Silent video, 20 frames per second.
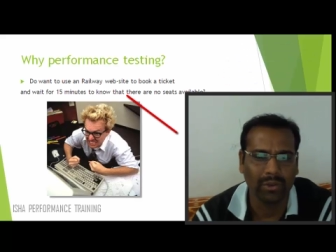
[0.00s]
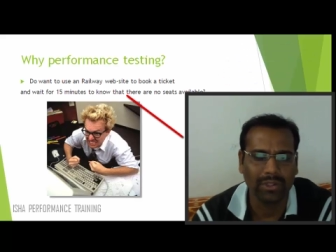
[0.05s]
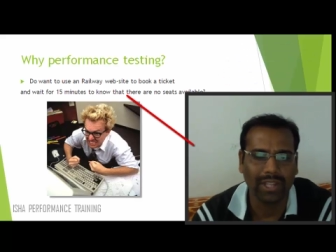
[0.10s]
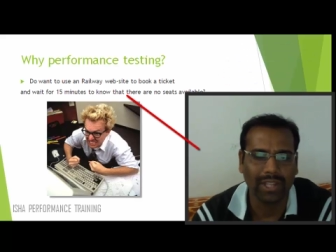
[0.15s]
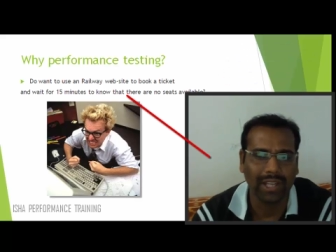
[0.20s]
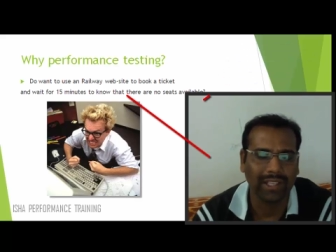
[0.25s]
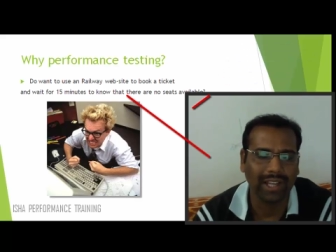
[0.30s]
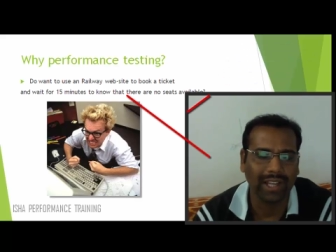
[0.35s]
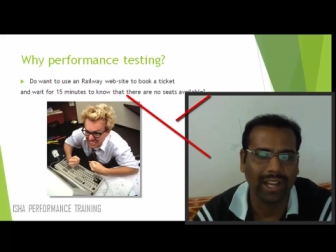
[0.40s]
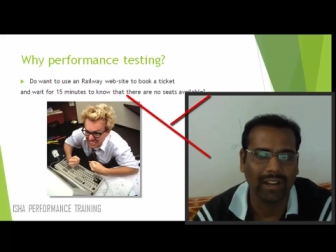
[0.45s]

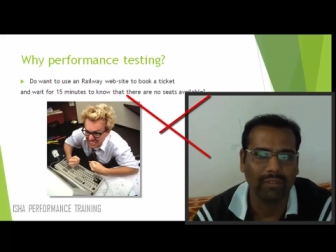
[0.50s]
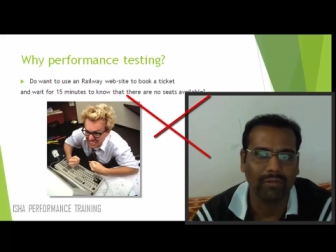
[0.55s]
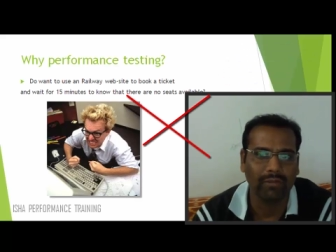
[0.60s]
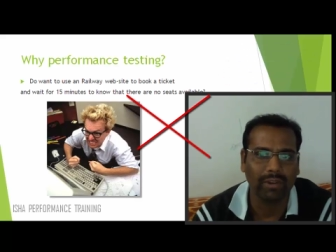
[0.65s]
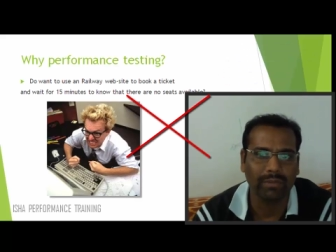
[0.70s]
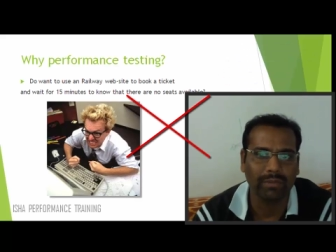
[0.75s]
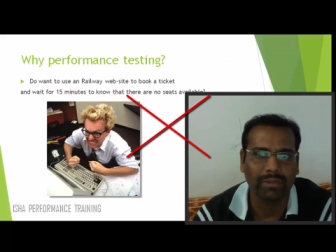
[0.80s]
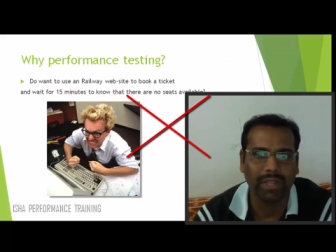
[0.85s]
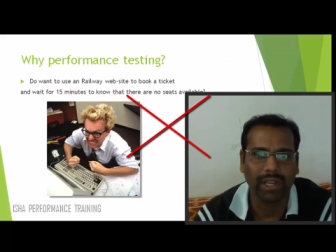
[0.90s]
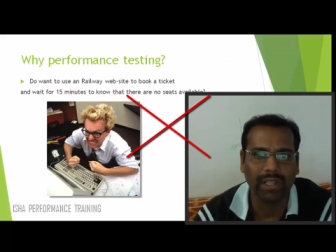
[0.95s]
and use that
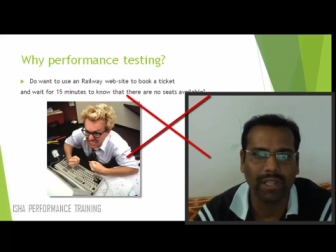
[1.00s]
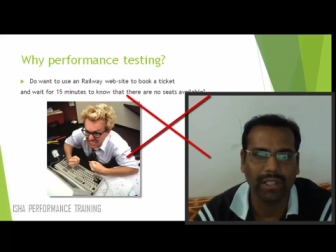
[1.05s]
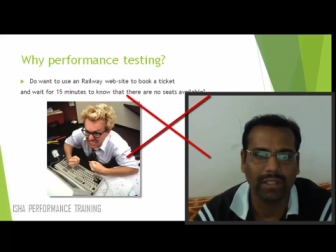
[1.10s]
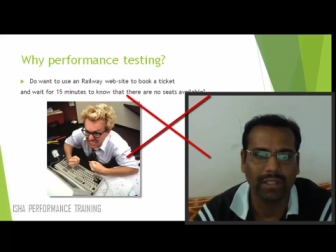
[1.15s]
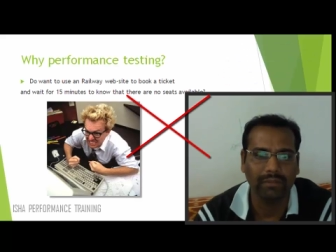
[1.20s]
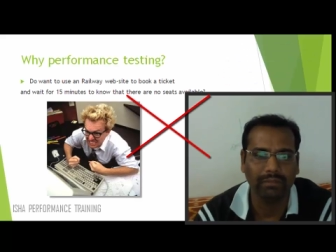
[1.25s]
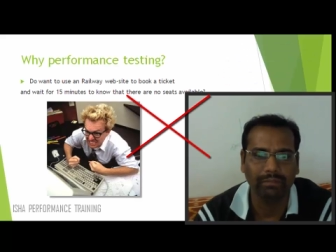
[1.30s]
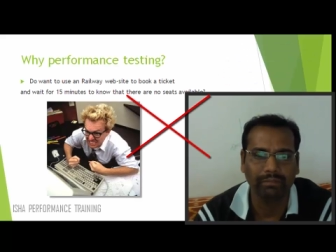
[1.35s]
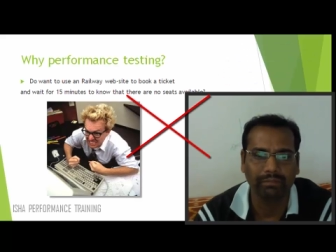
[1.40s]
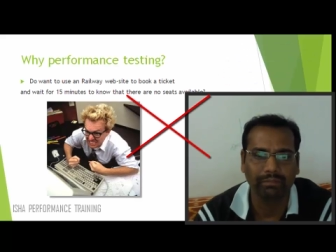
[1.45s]
kind of
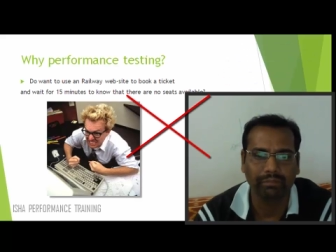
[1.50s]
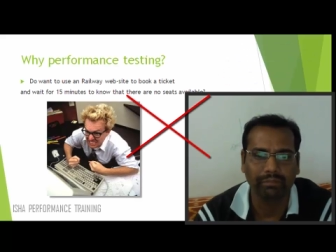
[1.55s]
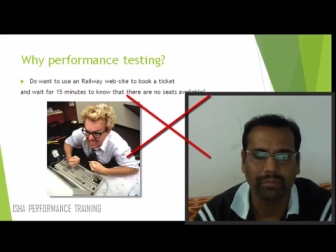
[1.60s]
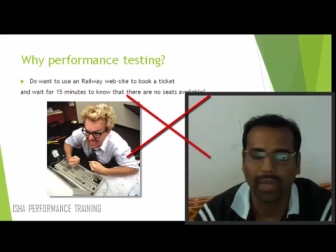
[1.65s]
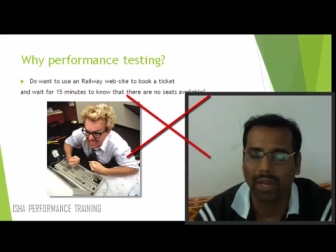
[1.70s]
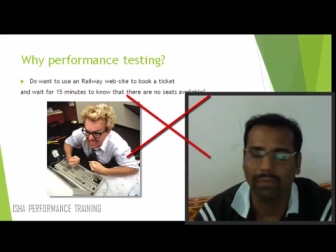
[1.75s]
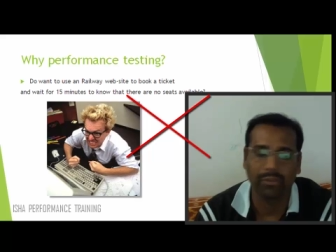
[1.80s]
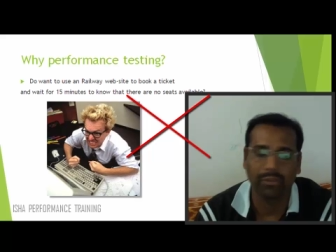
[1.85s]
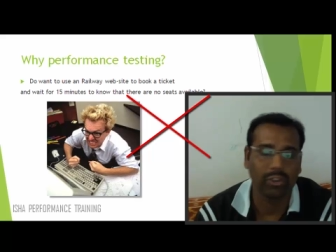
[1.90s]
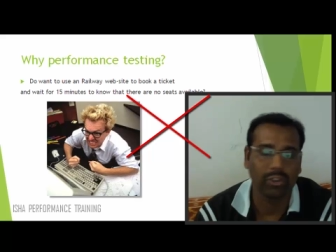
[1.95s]
website?
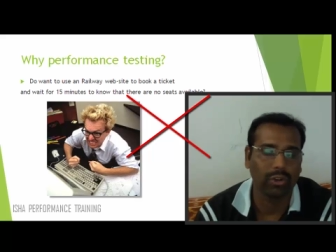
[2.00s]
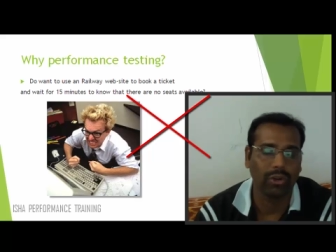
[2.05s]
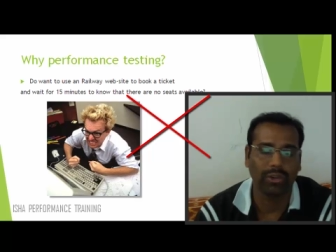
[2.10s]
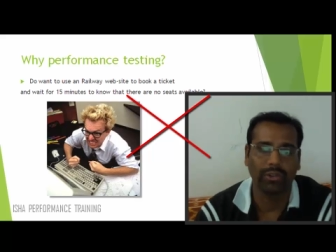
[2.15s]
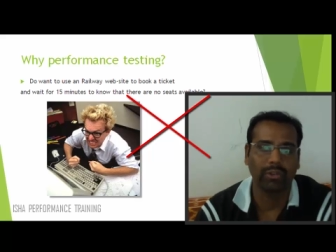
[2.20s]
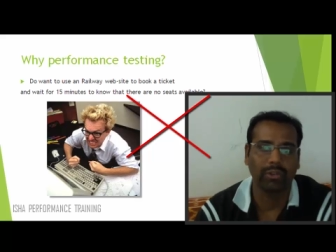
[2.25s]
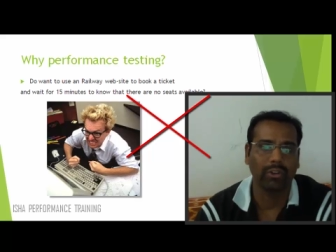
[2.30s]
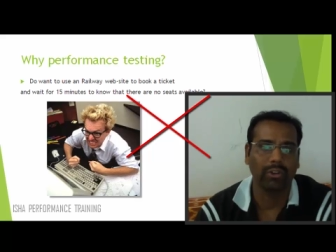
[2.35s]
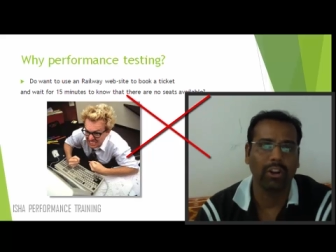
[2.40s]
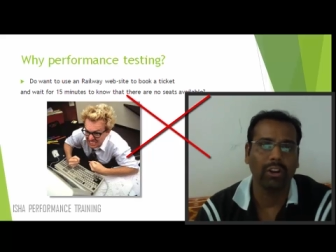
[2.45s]
I'm
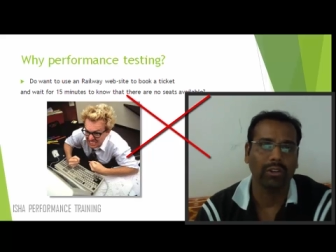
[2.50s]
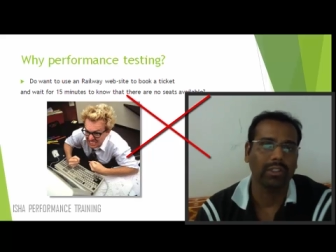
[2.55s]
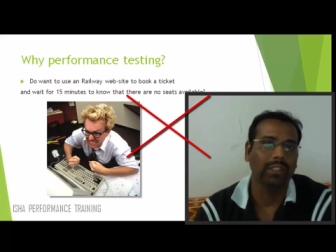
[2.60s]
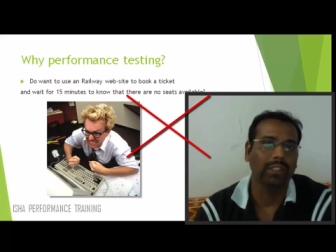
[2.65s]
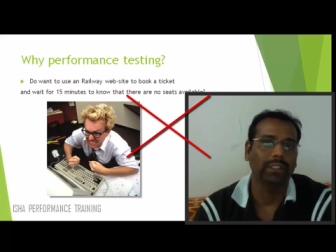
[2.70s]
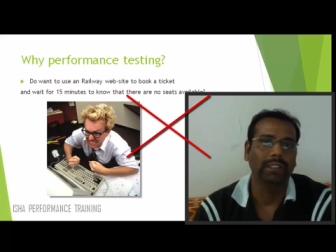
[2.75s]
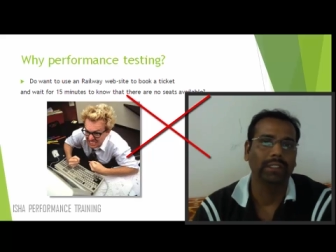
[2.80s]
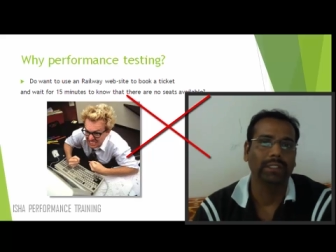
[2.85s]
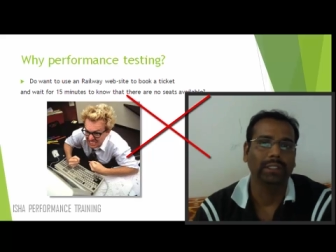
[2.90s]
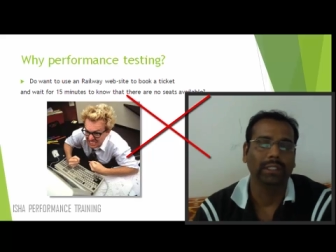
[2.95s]
sure you're
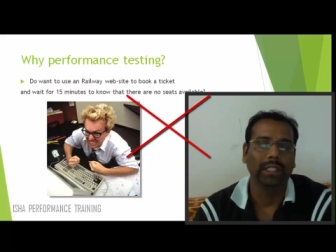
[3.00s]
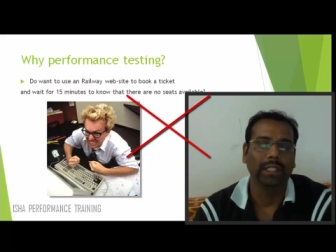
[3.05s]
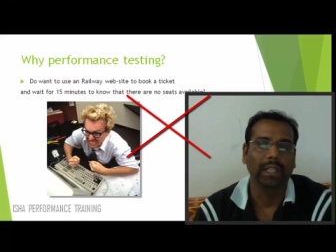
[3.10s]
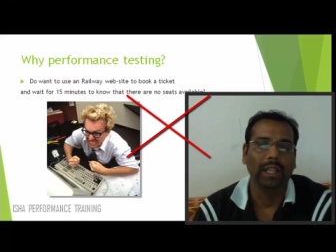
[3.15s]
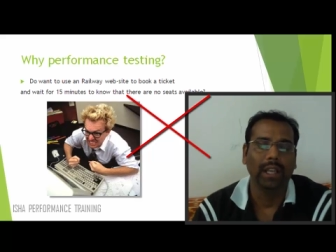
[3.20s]
not.